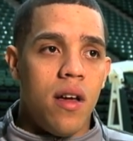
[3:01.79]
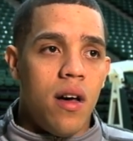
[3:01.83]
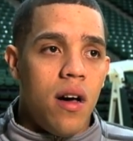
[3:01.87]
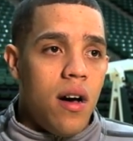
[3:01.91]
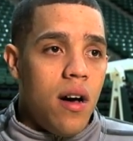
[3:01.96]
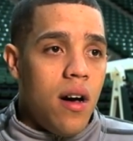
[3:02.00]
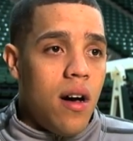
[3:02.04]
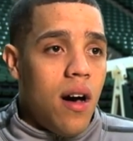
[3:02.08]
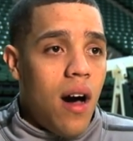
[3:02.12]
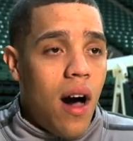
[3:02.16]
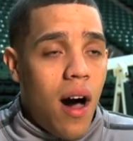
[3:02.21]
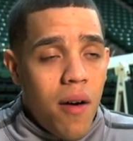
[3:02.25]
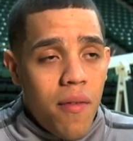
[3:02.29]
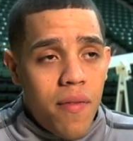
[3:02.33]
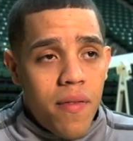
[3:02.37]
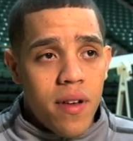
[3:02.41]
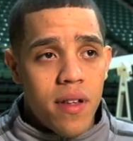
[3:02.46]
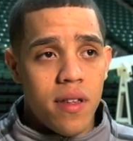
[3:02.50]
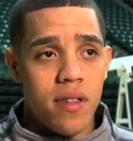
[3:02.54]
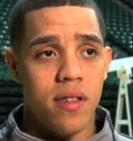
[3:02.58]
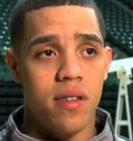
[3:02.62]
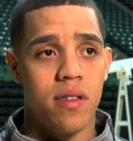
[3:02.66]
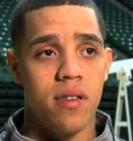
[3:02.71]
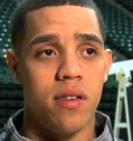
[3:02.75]
uh,
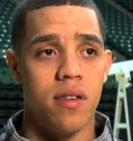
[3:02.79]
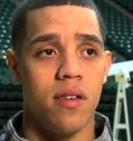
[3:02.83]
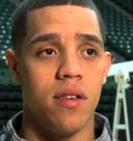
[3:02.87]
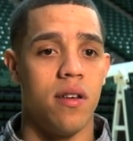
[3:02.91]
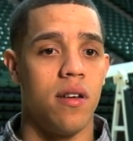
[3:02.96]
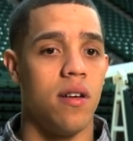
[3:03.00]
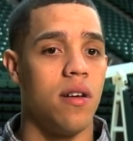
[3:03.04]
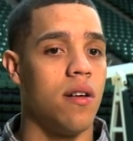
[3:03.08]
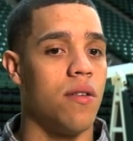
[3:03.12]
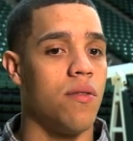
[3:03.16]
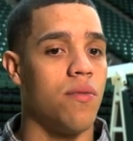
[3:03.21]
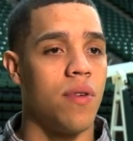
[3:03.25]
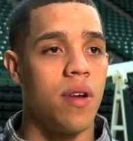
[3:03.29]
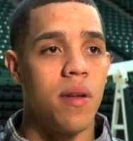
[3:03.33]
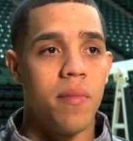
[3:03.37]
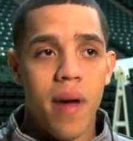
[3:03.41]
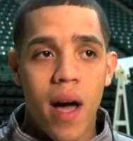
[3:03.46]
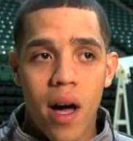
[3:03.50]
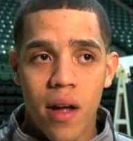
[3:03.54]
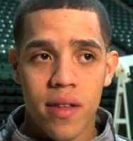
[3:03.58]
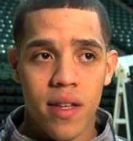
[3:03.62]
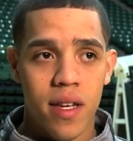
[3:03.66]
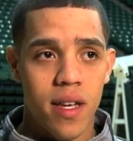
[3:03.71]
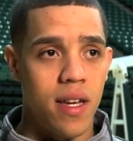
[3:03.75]
offense, uh,
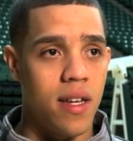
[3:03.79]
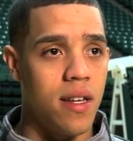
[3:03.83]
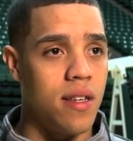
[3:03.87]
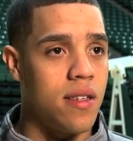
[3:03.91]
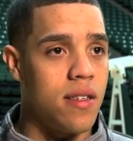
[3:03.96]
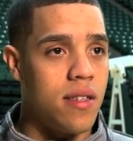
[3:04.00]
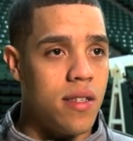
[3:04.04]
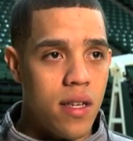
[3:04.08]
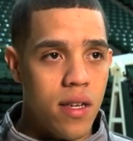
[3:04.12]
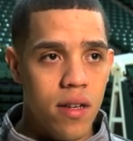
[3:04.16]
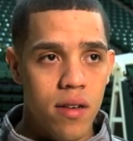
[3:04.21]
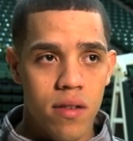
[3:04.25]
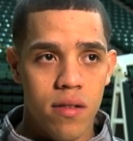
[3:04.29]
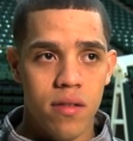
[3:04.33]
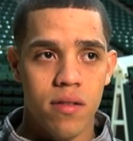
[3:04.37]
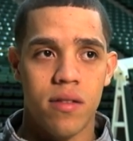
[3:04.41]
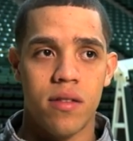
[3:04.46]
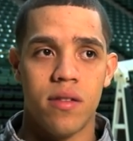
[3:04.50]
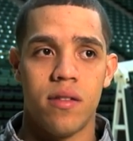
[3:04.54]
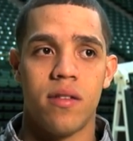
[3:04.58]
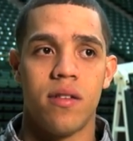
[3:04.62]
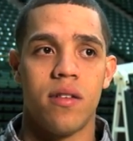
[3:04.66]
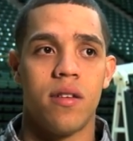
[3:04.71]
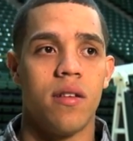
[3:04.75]
rebounding, getting
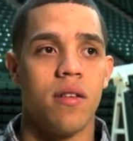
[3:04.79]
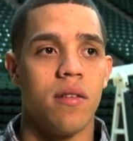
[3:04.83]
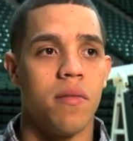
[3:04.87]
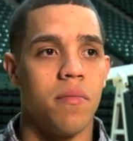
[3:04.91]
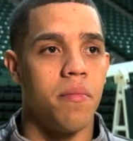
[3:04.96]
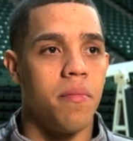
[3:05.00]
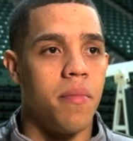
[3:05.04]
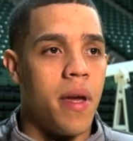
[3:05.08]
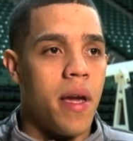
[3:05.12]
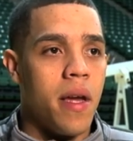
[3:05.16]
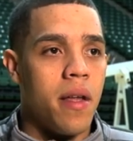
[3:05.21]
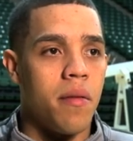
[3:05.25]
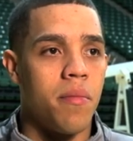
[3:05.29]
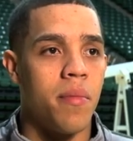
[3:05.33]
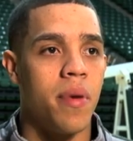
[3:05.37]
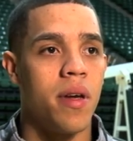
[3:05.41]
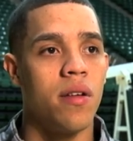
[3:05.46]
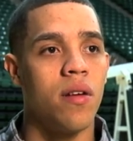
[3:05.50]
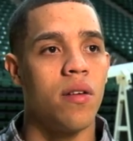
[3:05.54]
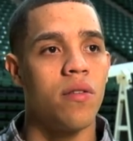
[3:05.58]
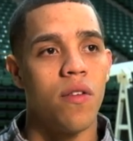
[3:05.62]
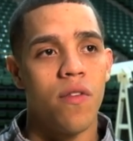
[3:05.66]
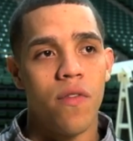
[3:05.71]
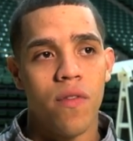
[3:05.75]
steals, you know, being
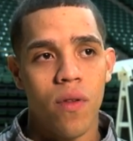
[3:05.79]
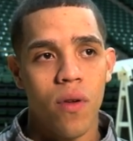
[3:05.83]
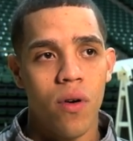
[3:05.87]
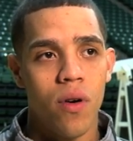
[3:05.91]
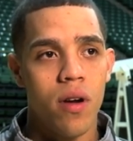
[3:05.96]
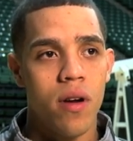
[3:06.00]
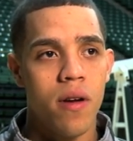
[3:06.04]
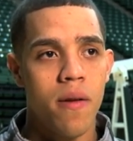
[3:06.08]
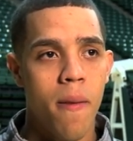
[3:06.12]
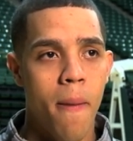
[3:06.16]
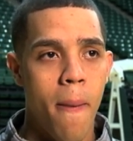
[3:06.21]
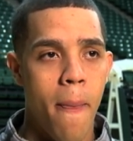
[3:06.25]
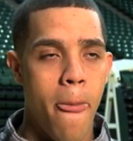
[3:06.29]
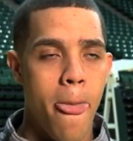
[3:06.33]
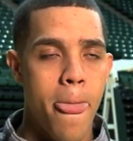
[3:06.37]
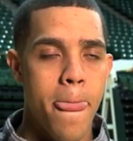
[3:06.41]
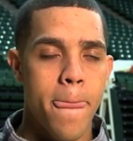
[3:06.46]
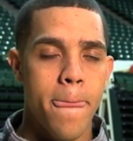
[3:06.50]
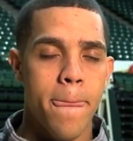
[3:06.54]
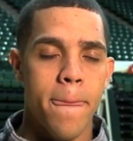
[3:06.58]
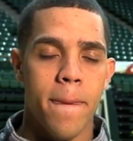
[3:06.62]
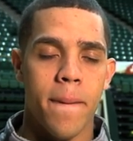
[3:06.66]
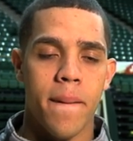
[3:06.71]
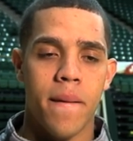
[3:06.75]
being on the floor,
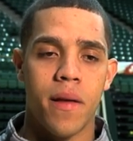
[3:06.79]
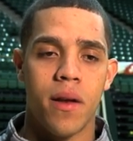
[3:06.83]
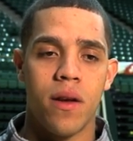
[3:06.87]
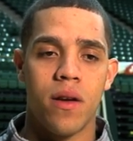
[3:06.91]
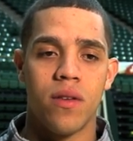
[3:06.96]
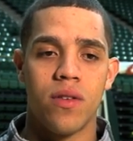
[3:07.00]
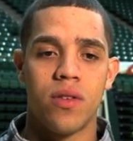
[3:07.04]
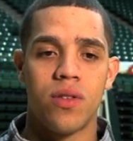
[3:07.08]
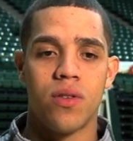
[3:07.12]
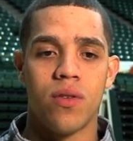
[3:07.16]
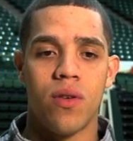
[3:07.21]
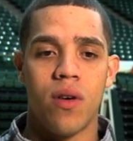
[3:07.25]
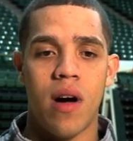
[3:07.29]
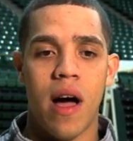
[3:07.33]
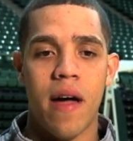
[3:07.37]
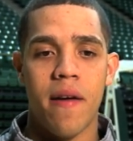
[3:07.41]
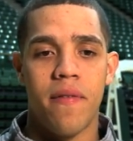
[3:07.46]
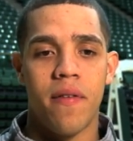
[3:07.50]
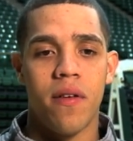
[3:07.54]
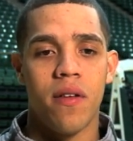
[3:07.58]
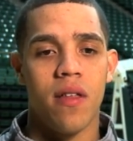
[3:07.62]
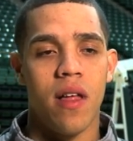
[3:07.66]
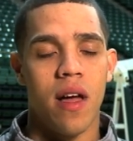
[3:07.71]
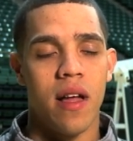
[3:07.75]
you know. So I
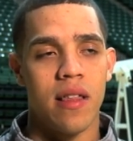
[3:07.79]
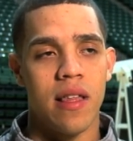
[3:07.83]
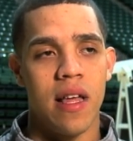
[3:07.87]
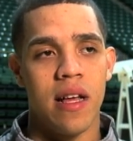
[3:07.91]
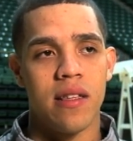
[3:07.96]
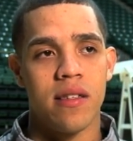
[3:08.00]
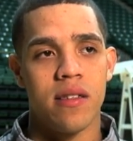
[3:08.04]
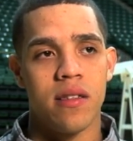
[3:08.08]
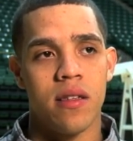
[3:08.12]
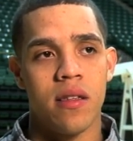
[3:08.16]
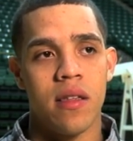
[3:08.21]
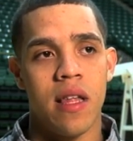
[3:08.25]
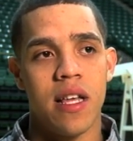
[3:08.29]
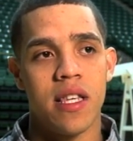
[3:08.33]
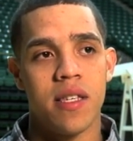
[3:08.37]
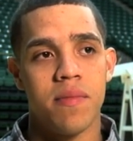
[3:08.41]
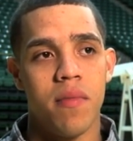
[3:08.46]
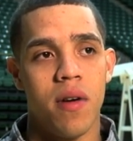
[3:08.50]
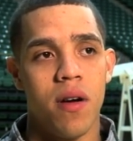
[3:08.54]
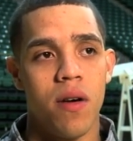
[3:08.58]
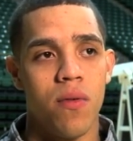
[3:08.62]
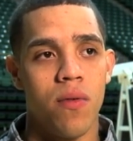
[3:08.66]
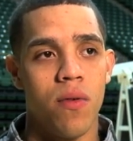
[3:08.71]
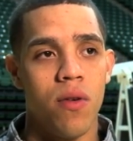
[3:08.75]
feel like that's that's
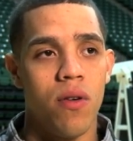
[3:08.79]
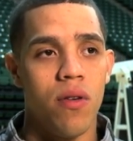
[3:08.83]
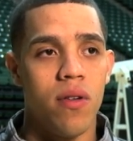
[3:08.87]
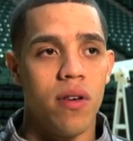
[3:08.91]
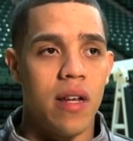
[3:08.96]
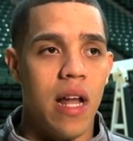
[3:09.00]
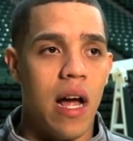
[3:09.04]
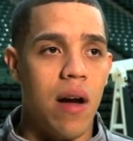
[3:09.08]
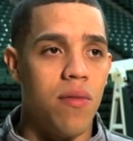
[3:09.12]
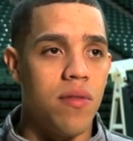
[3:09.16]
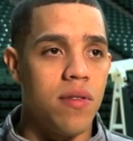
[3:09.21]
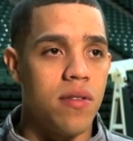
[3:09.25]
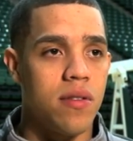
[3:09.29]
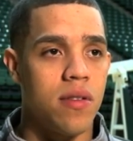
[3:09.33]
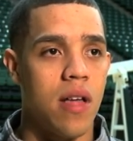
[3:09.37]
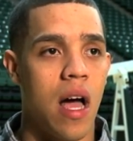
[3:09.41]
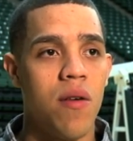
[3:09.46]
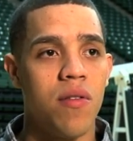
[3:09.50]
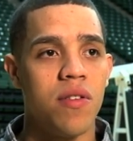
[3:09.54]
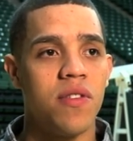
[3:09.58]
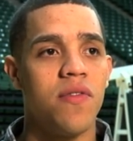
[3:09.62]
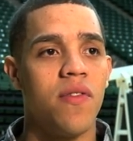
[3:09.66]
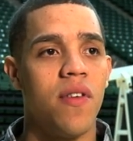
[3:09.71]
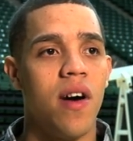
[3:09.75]
my role, and I was I
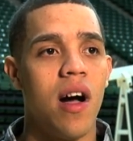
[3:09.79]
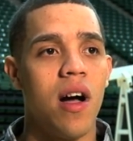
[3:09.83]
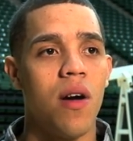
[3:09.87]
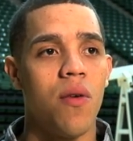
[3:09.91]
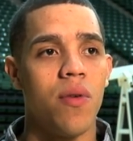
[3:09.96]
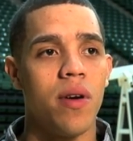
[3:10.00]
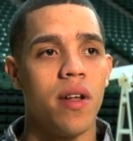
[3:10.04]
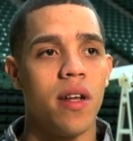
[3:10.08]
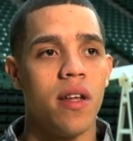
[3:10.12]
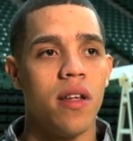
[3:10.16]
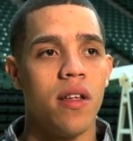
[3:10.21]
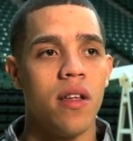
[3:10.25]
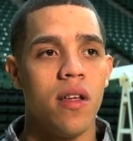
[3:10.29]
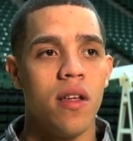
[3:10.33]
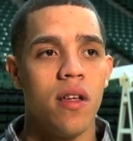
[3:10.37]
was fine with it.